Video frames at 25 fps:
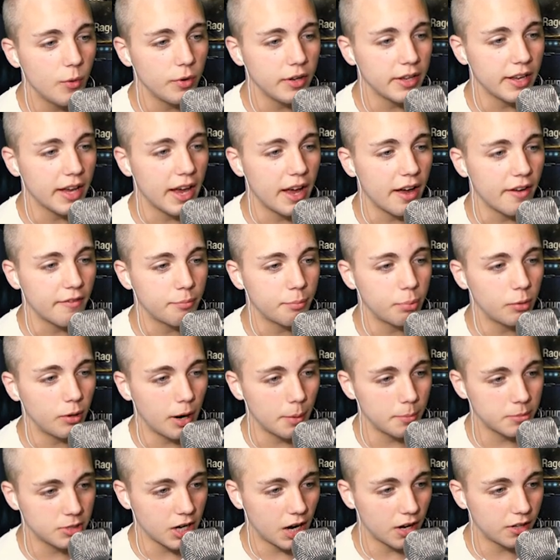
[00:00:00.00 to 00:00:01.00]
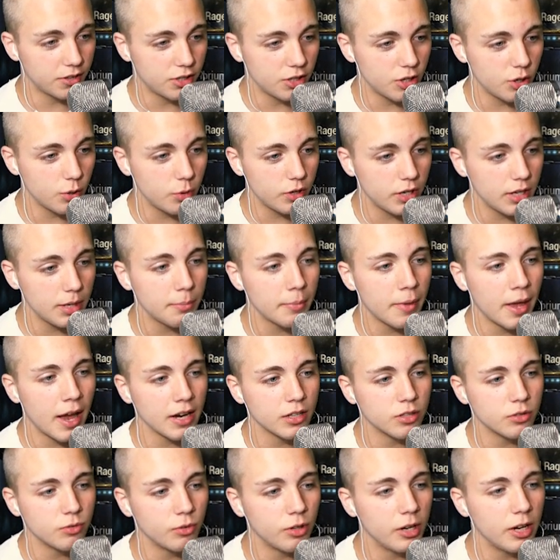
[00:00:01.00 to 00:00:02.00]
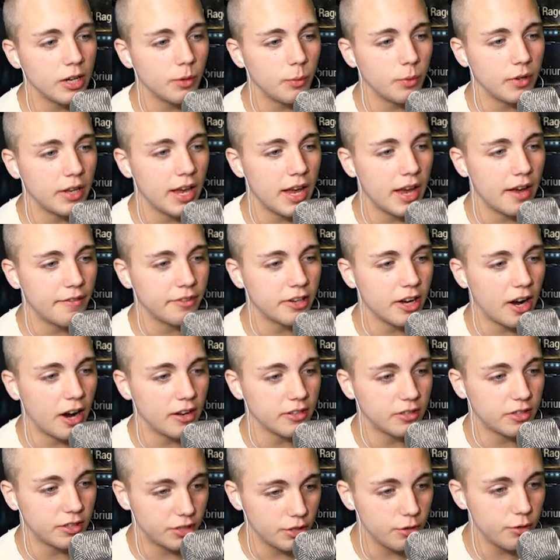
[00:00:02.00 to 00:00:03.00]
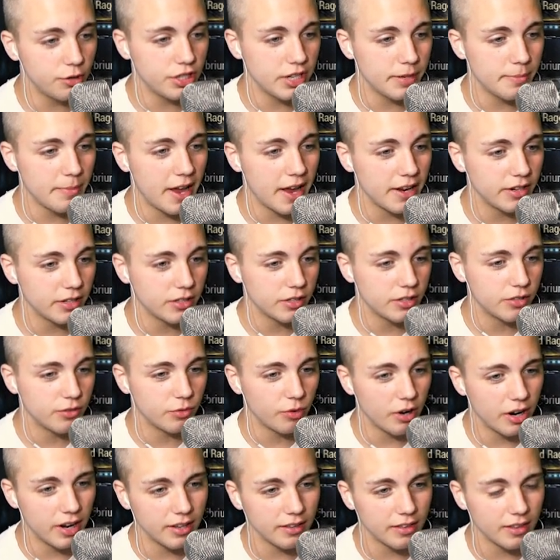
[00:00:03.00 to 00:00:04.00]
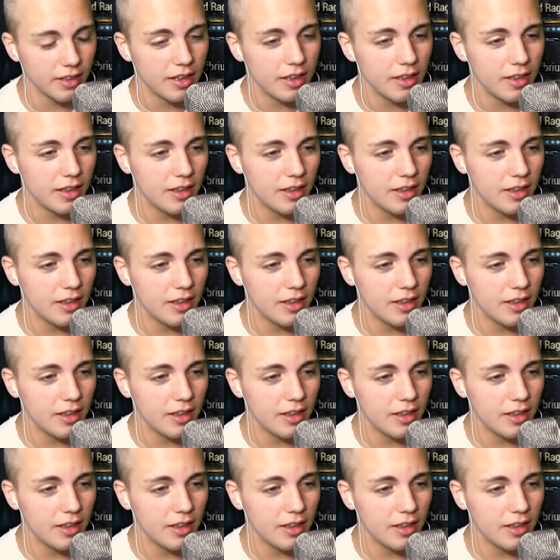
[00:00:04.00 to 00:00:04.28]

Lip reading: we have Primed Continuity, Max Rank. We have Constitution, Max Strength.